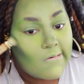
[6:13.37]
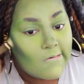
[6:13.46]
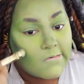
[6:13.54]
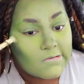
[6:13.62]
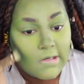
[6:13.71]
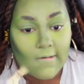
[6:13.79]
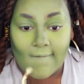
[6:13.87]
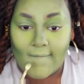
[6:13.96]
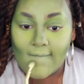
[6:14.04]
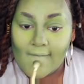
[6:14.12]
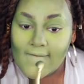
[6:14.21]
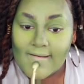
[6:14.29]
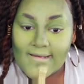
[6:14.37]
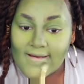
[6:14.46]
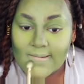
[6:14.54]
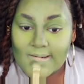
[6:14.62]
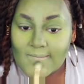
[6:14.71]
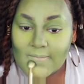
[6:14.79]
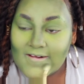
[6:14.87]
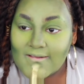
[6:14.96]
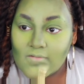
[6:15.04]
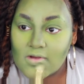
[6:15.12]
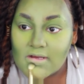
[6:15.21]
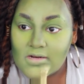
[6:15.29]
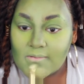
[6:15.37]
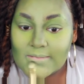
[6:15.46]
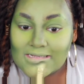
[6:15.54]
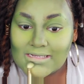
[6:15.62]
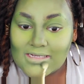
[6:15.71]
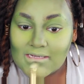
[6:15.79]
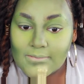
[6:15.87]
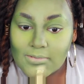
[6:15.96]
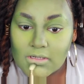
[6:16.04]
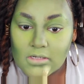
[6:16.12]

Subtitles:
So yeah, I'm gonna put a little bit under my lip